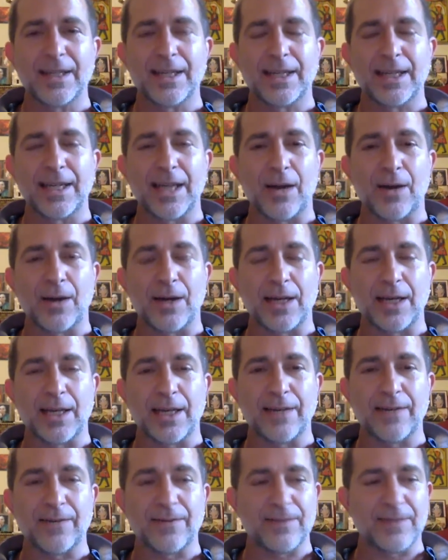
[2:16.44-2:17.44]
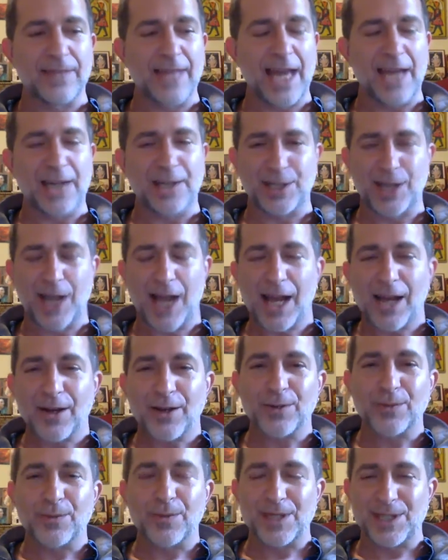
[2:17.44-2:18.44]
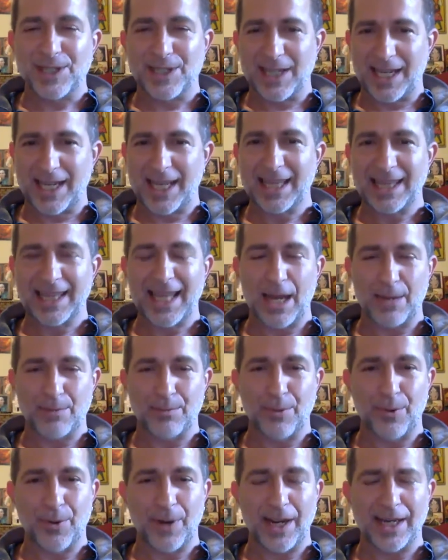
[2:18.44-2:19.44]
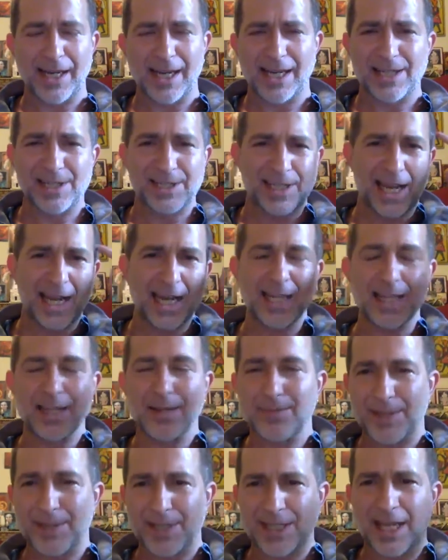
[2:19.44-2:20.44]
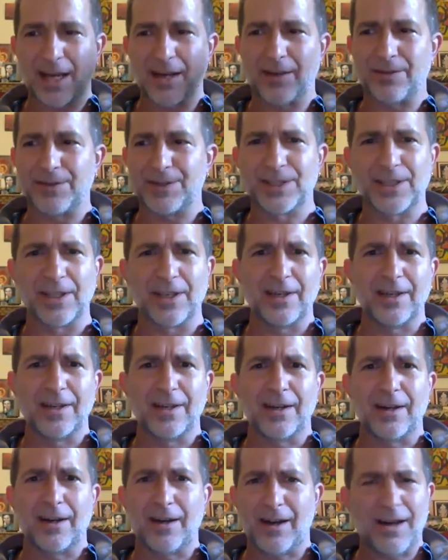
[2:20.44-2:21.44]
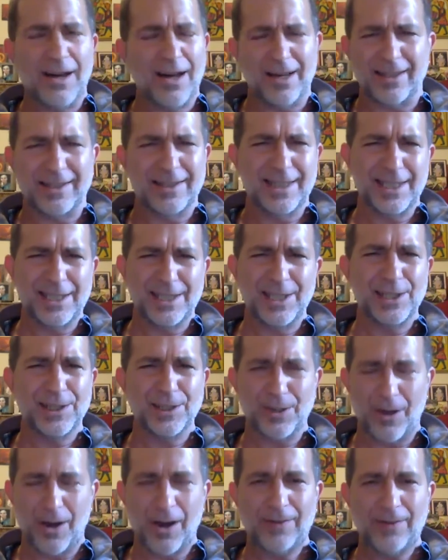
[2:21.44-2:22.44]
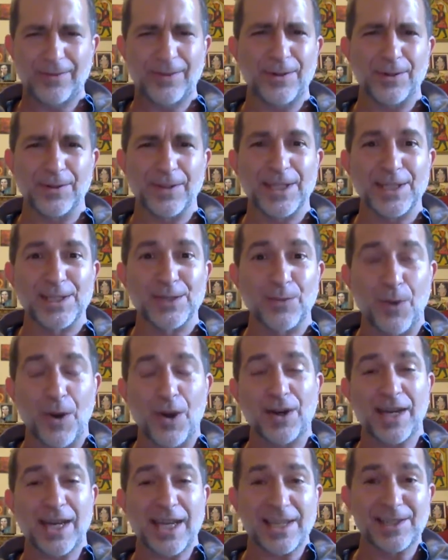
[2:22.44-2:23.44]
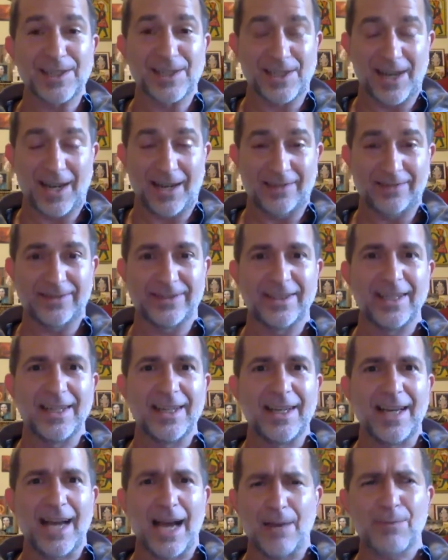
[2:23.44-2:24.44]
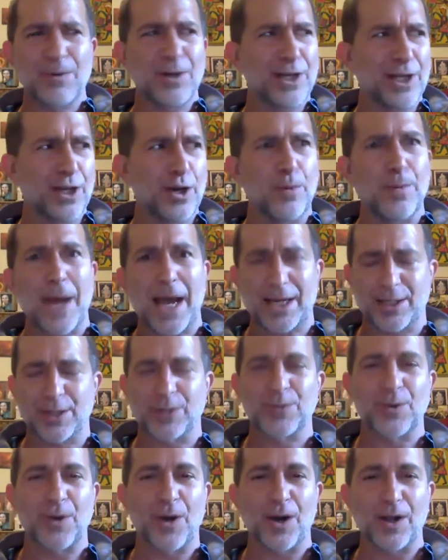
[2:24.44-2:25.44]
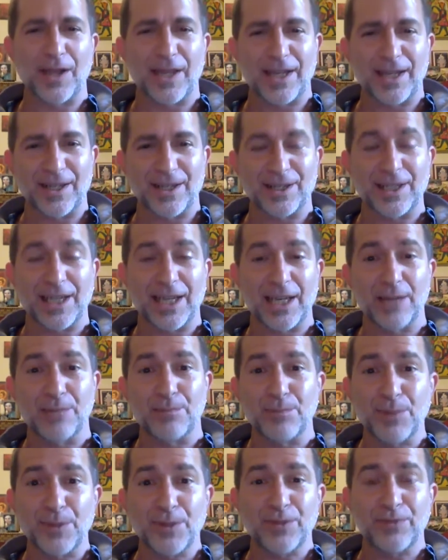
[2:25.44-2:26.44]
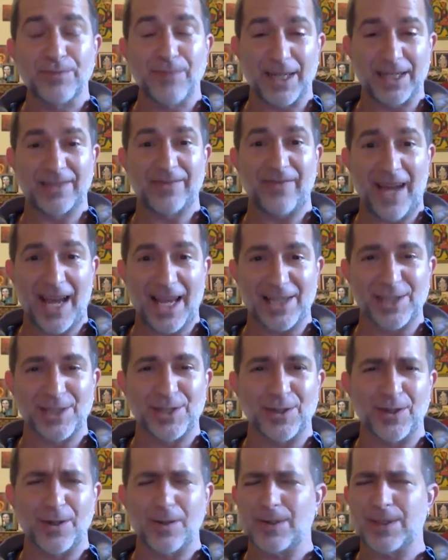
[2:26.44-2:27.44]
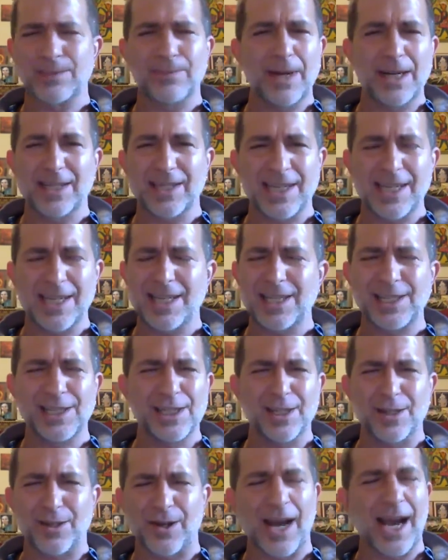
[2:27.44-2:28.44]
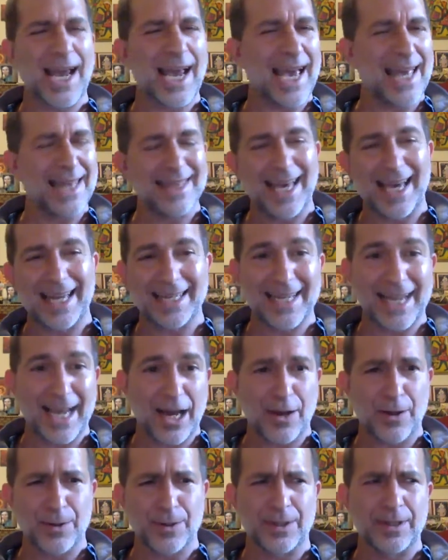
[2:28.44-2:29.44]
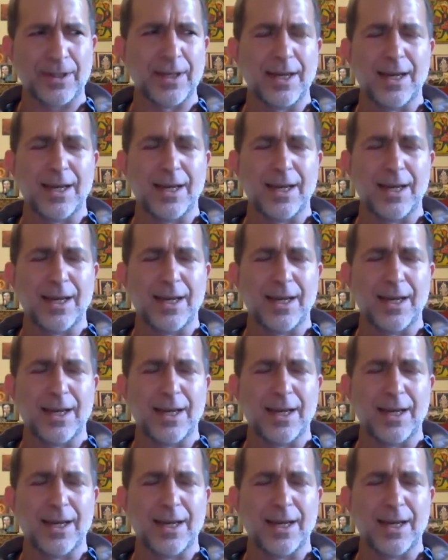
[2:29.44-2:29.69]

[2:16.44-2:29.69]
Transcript: Now, if that child was to hit that point and say to themselves, this is awful, this walking stuff. I'm going to go back to crawling because I could move much faster. It was much easier. I had that down.